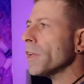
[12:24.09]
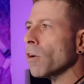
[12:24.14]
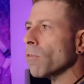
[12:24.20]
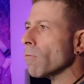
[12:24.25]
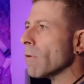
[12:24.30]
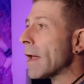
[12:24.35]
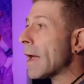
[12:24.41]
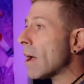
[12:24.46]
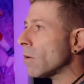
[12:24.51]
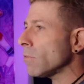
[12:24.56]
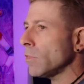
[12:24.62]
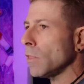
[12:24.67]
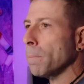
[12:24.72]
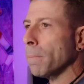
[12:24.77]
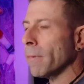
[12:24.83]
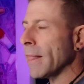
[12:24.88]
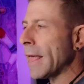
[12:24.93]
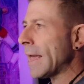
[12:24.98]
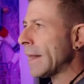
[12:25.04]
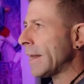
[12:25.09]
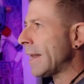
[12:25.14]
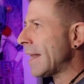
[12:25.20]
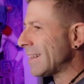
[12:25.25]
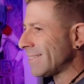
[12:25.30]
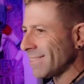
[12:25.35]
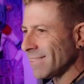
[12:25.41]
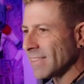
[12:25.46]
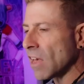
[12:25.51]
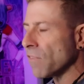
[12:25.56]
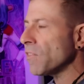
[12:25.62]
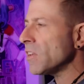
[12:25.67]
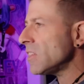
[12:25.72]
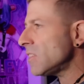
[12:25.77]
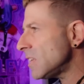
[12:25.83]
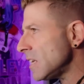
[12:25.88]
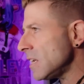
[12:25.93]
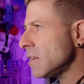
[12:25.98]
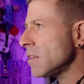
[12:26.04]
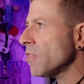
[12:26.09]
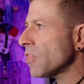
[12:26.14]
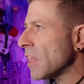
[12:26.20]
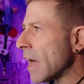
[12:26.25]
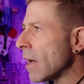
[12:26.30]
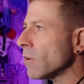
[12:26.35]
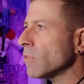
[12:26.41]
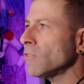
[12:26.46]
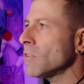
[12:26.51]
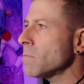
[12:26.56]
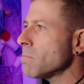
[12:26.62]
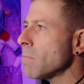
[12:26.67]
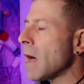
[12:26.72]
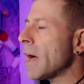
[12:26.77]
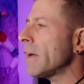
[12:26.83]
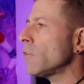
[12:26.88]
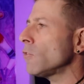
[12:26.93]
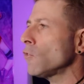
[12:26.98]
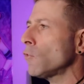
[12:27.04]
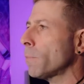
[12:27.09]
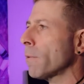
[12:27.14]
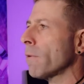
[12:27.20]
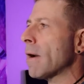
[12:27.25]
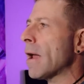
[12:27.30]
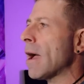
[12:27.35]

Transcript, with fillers: around the planet at seventeen thousand miles per